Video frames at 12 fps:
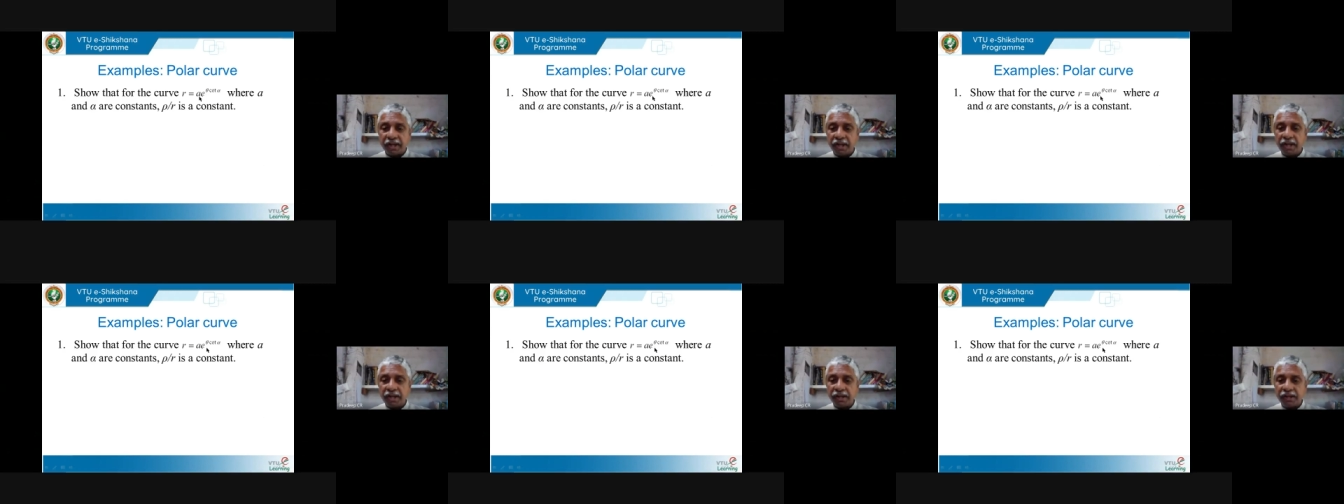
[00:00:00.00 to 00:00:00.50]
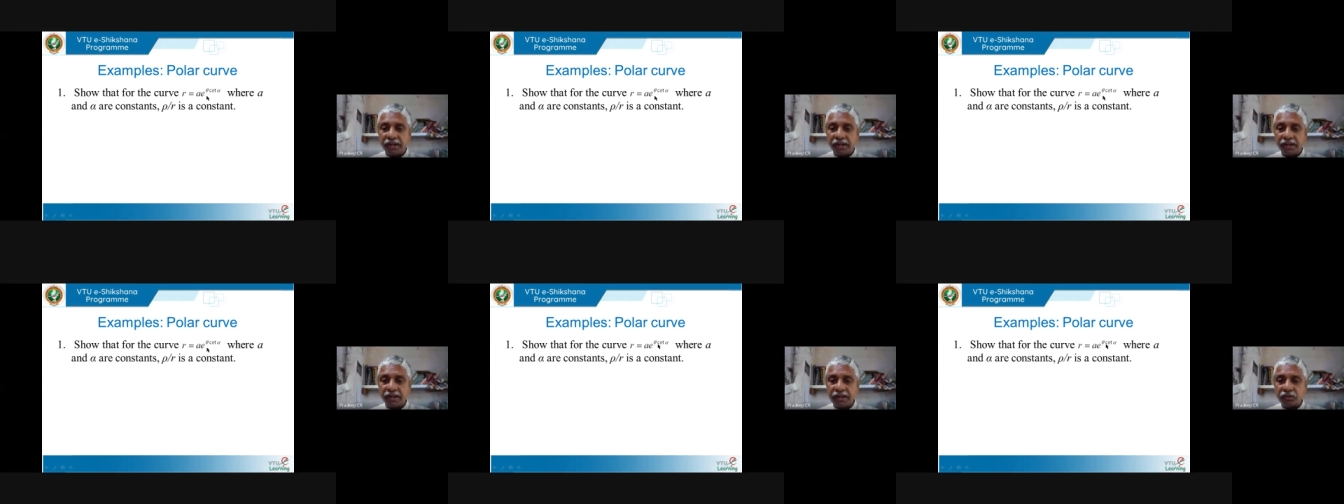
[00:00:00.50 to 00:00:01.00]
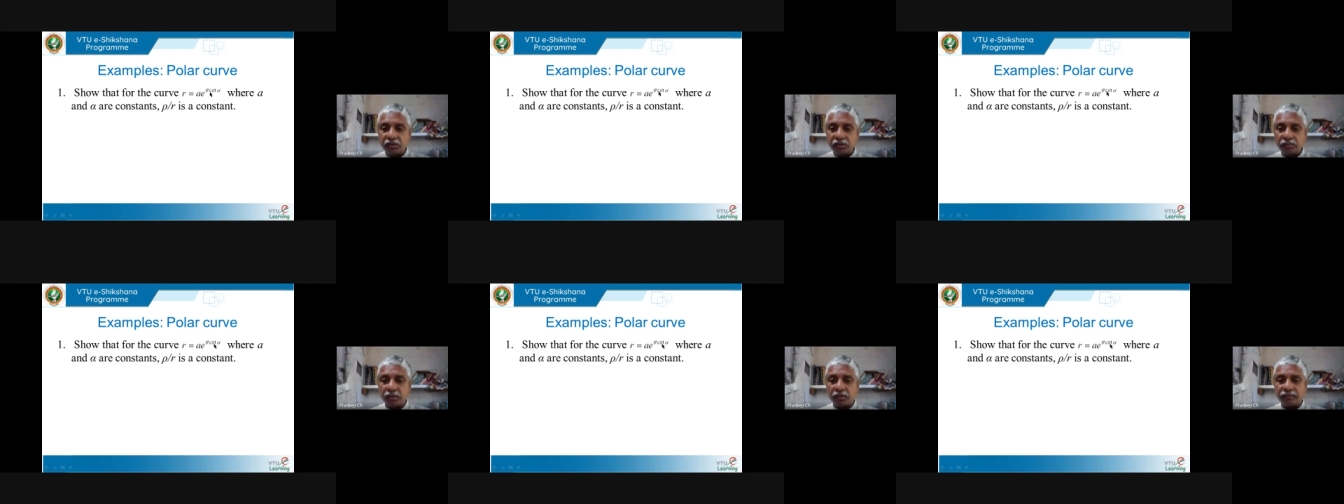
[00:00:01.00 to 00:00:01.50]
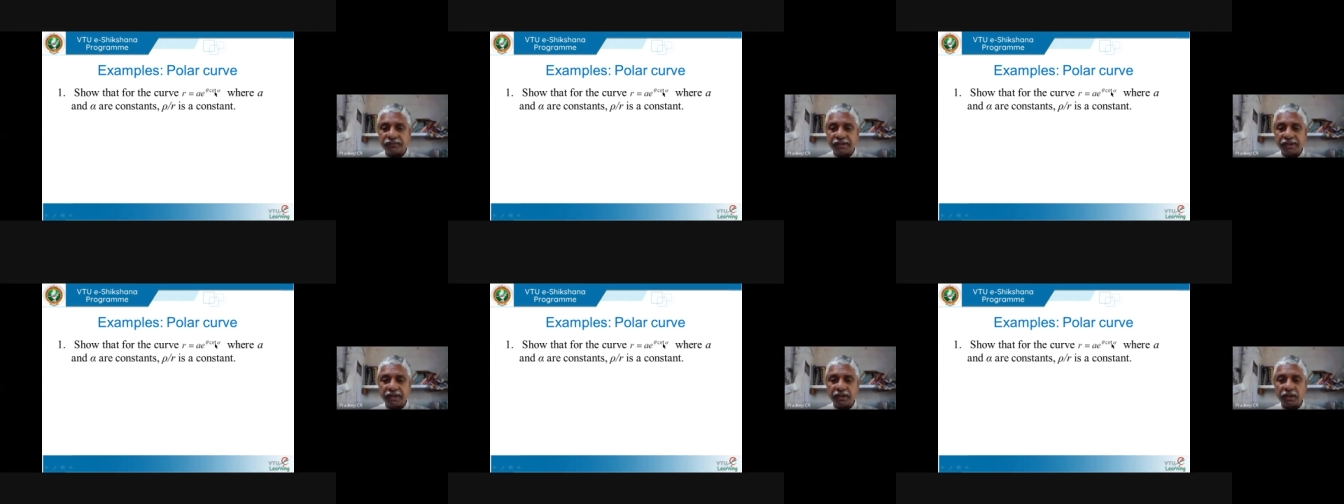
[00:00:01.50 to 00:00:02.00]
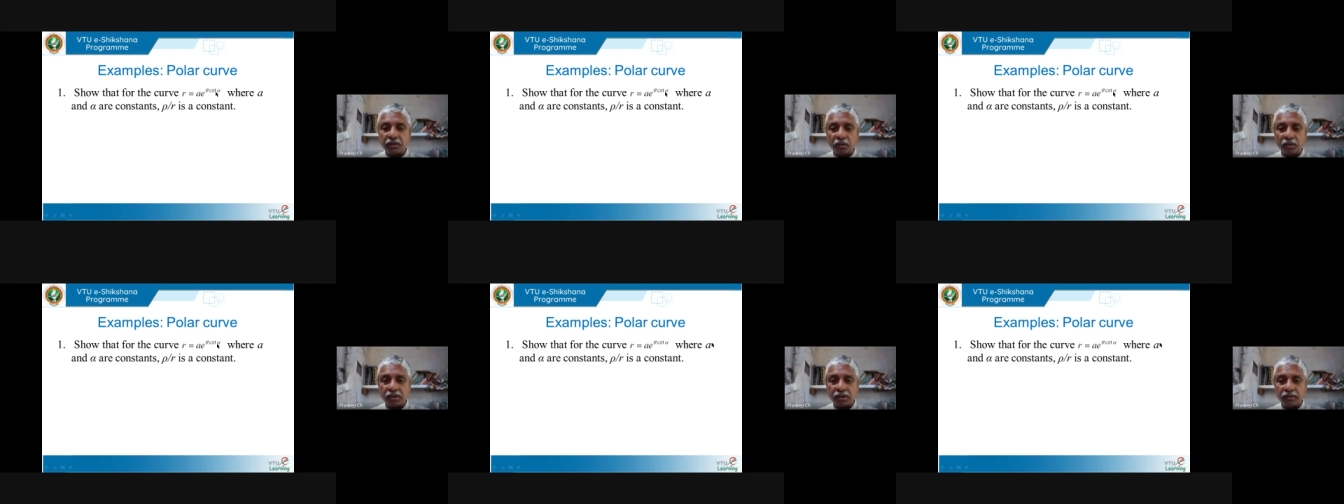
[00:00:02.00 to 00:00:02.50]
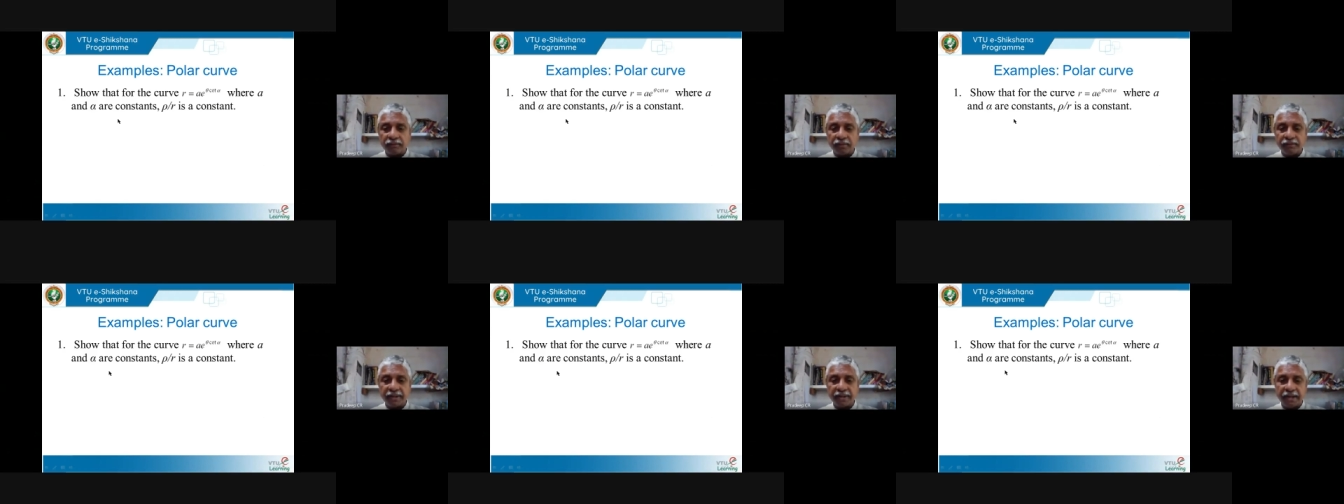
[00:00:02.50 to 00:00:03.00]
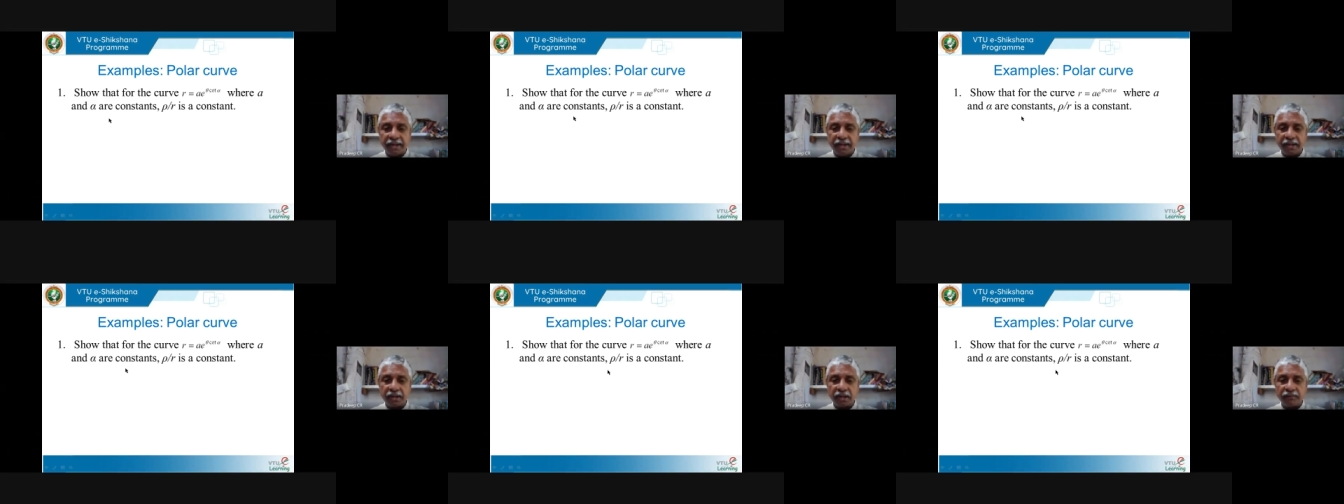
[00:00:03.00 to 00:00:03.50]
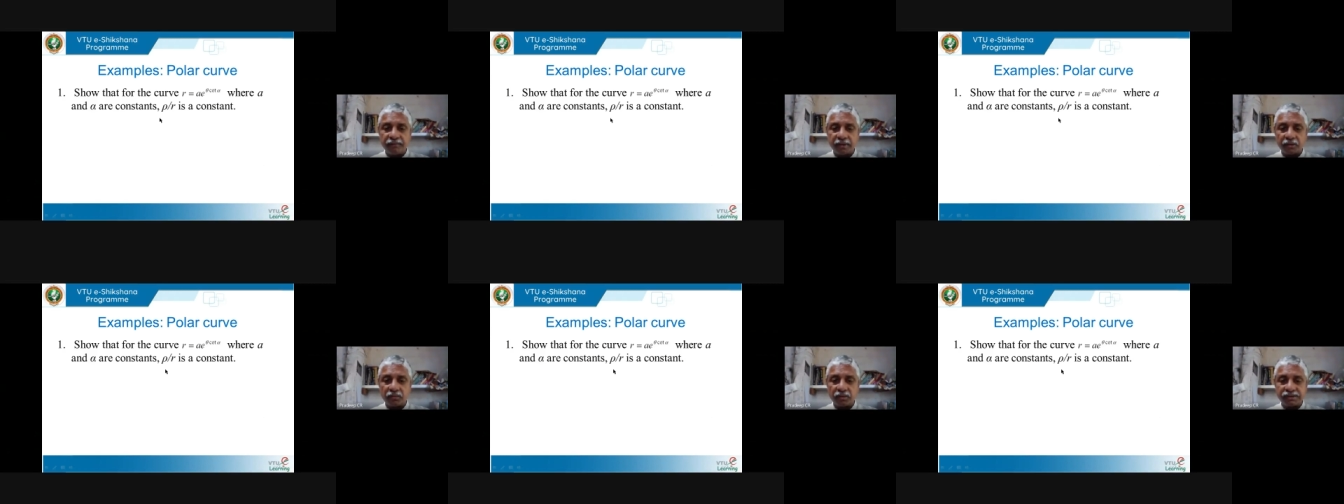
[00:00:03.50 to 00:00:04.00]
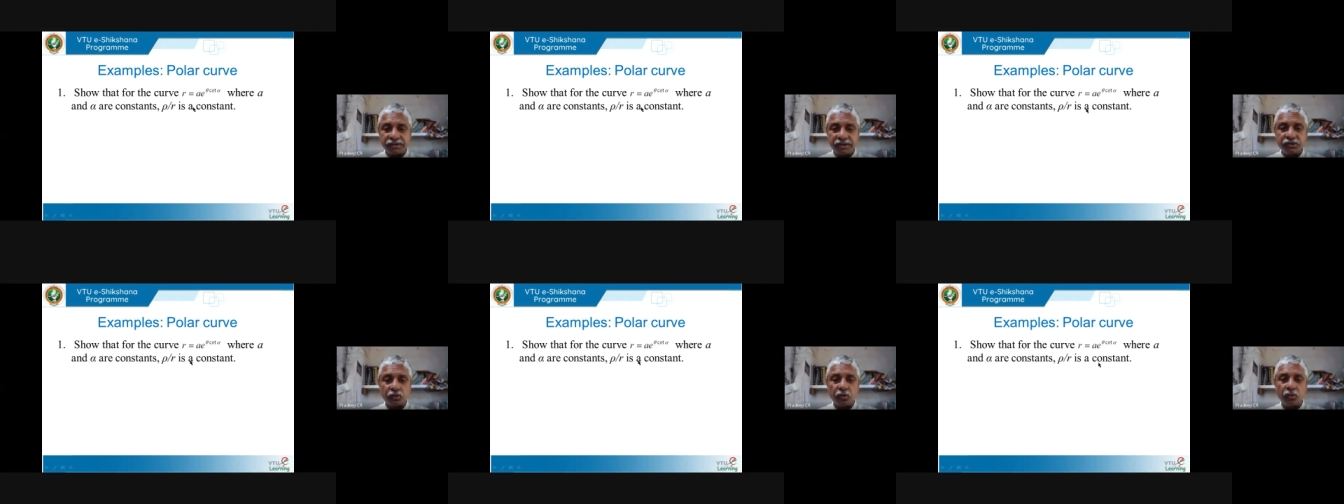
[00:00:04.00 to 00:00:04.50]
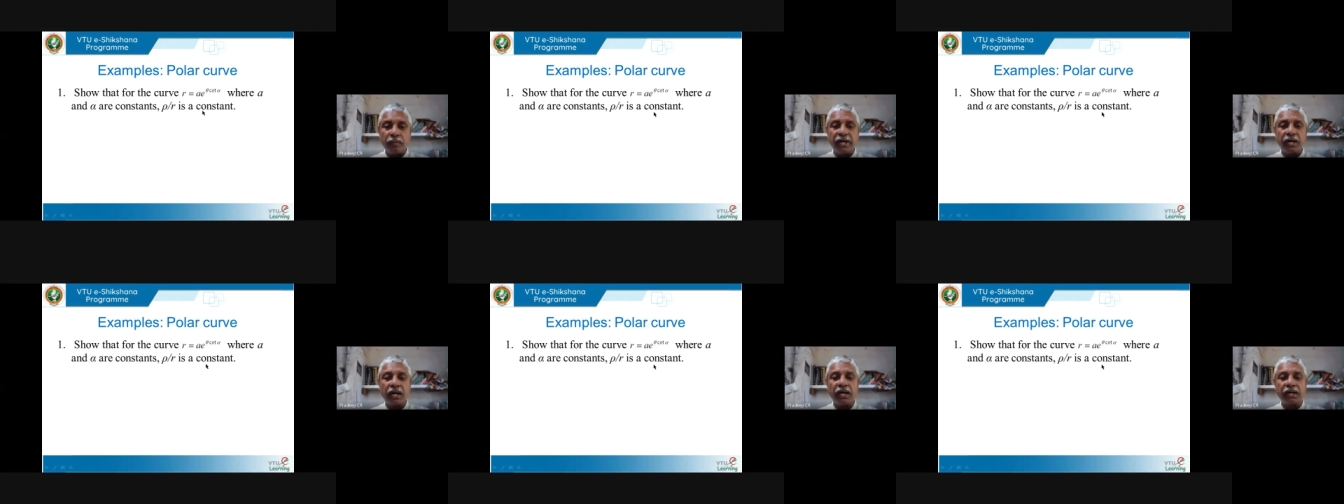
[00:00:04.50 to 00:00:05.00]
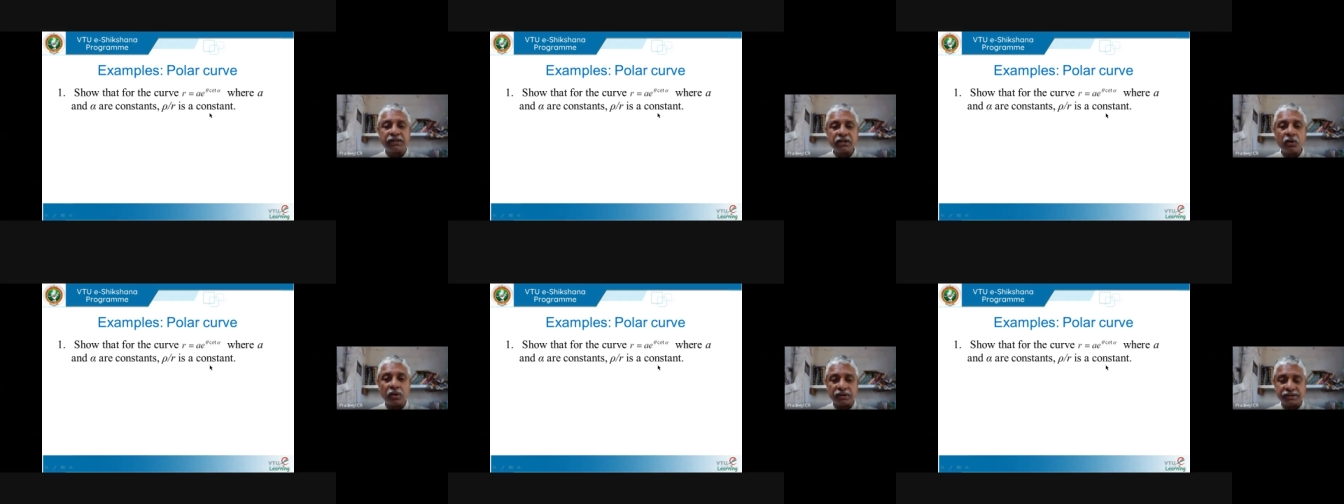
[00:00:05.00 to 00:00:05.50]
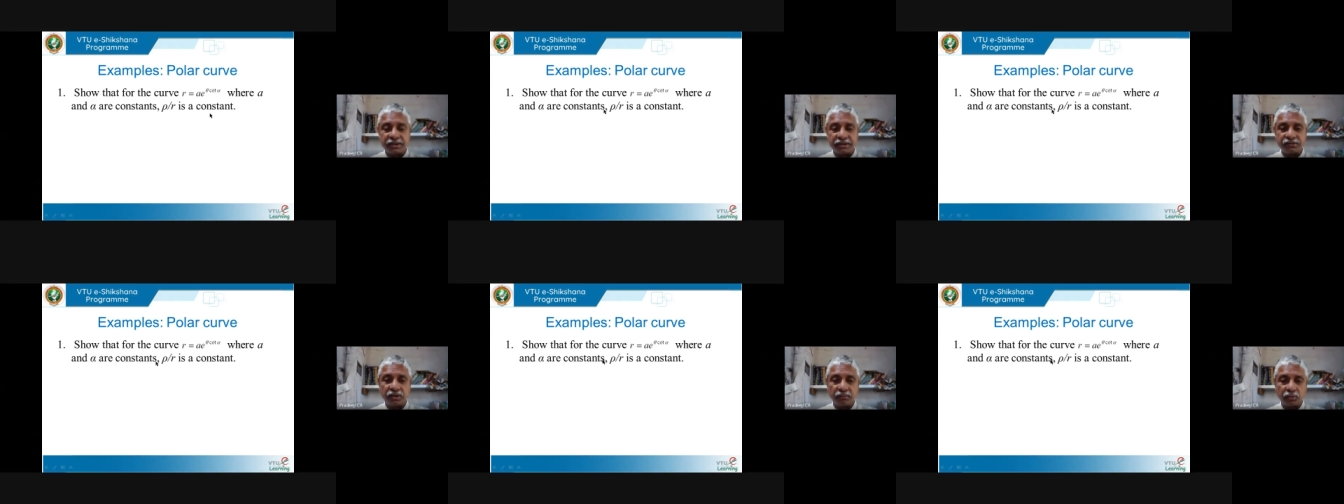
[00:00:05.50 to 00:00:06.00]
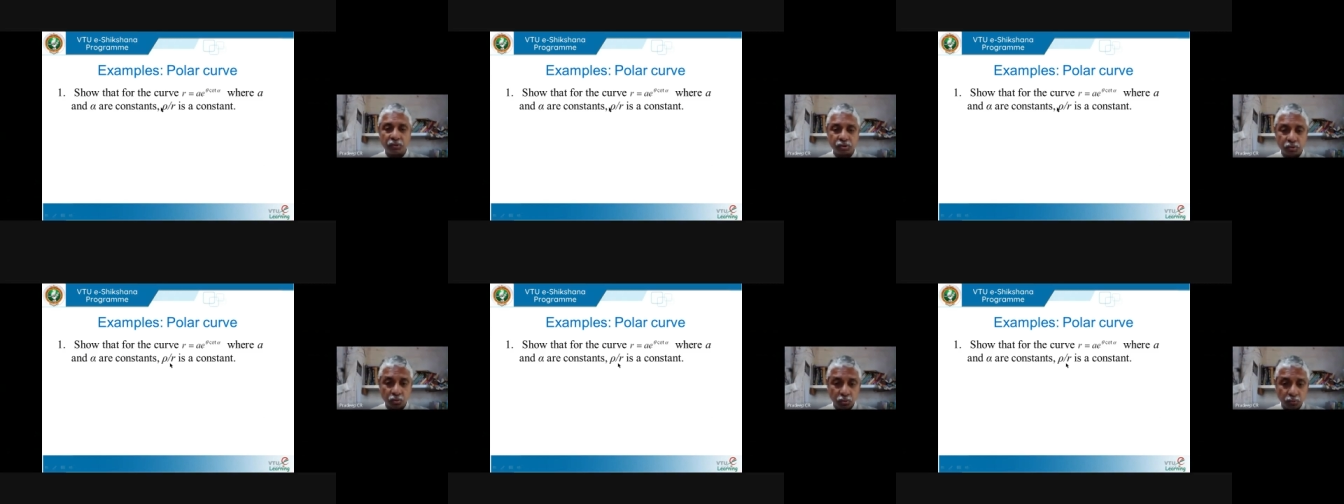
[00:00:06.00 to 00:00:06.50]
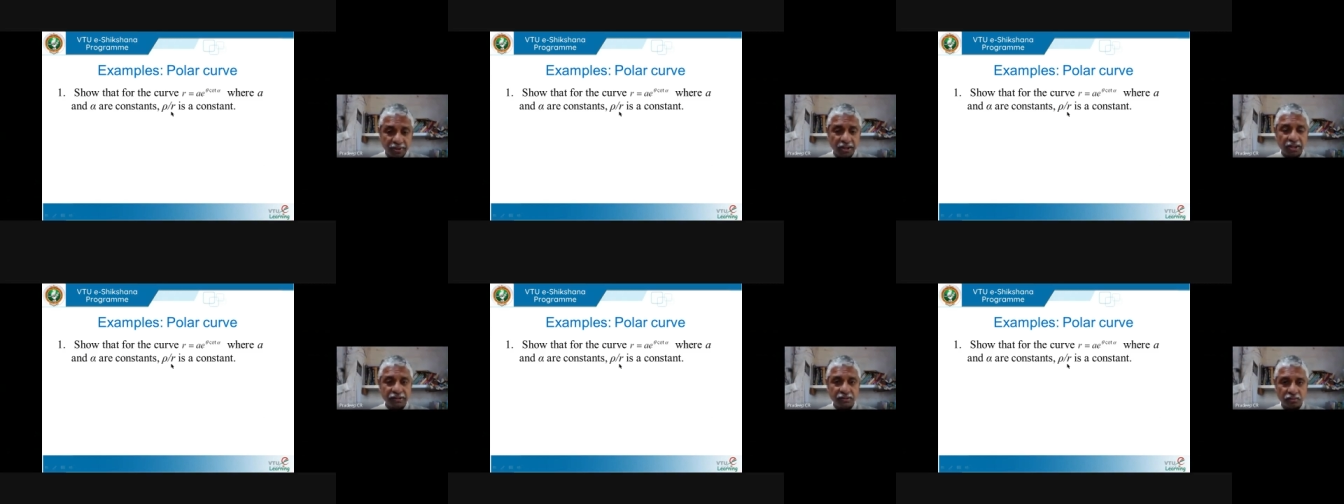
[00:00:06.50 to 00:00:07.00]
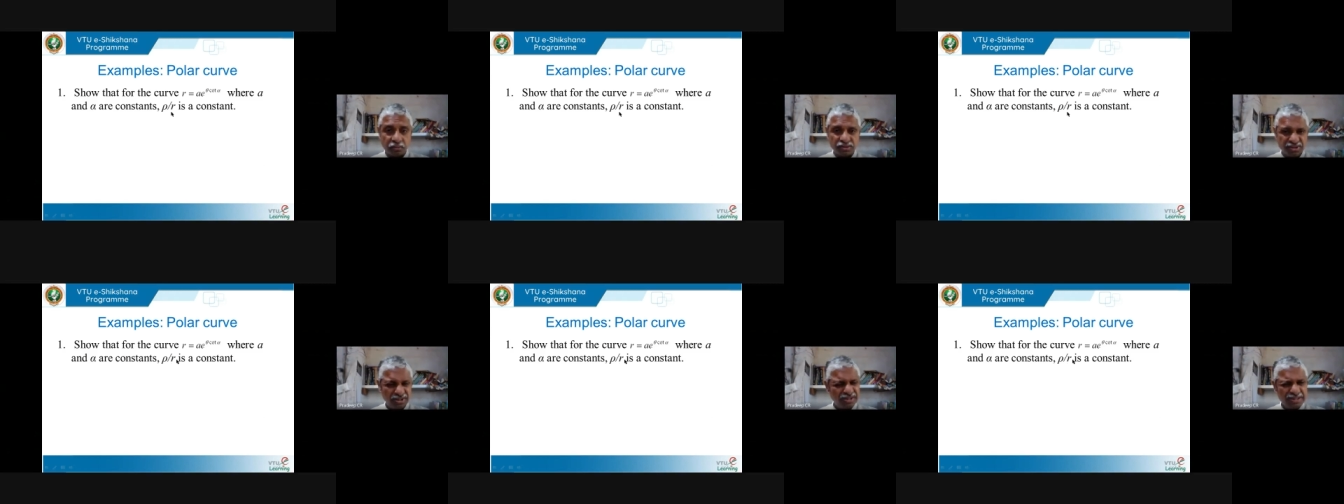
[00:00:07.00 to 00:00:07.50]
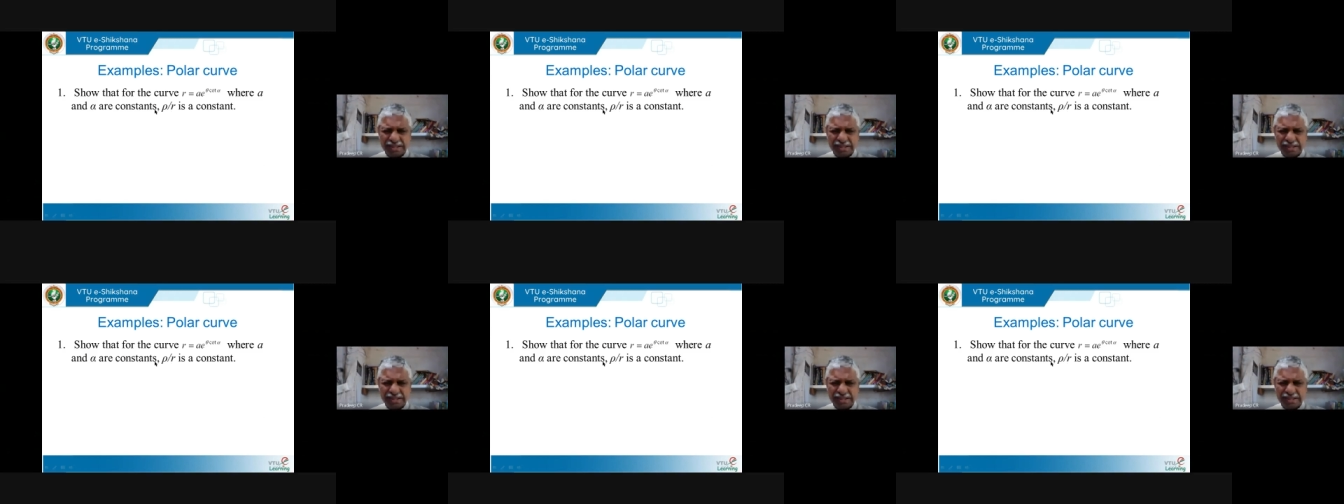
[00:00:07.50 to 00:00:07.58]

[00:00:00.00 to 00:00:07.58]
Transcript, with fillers: a e to the power of theta cot alpha where a and alpha are constants rho by r is a constant so i want to show rho by r is a constant